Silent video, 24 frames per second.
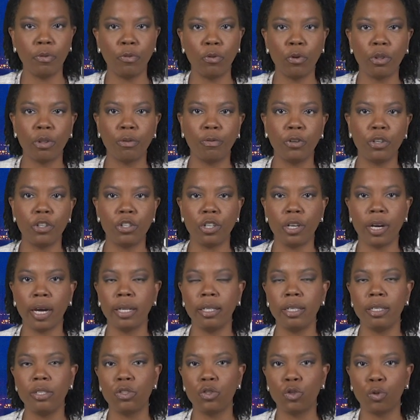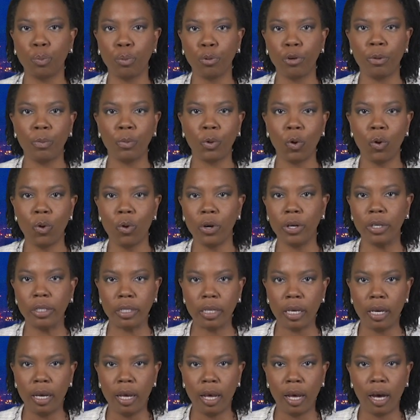before the Virgin Islands Supreme
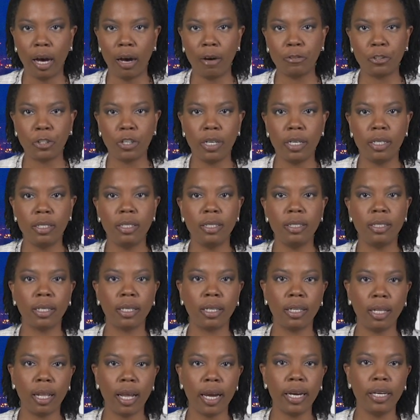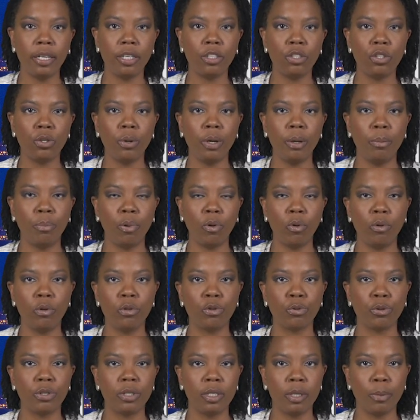Court after it declined to
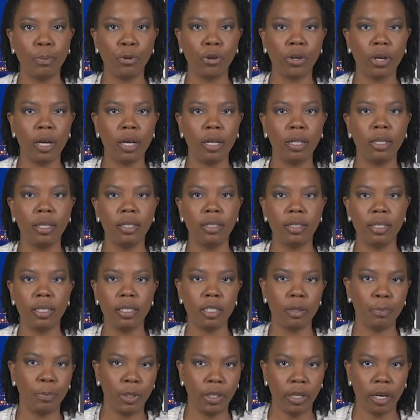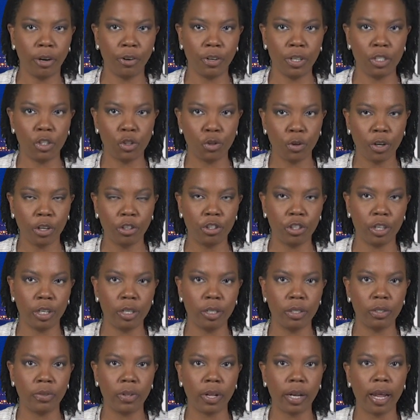impose reciprocal disciplinary
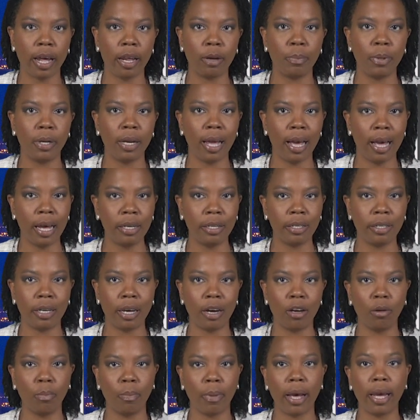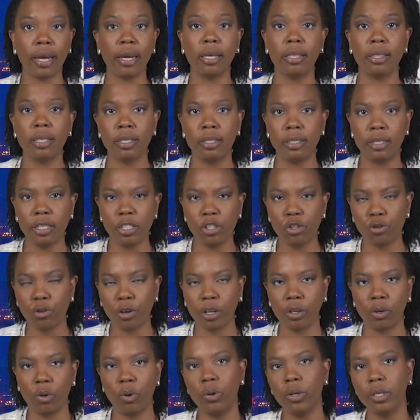strictures that had been handed down by the
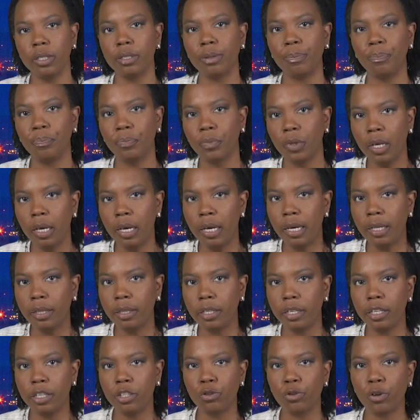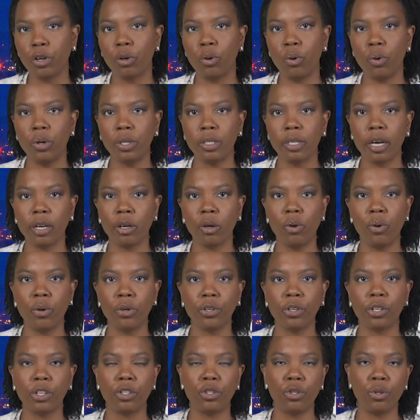district court. The district court had
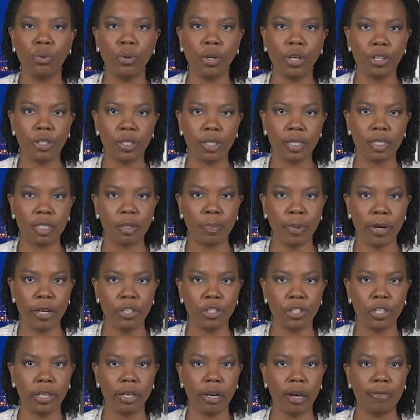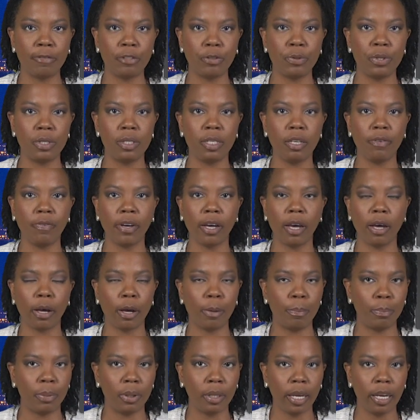ordered a 2-year suspension after receiving a
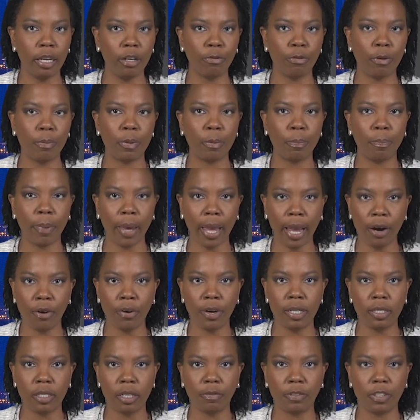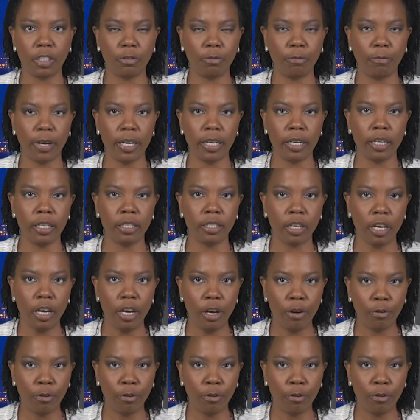complaint from the parent of a defendant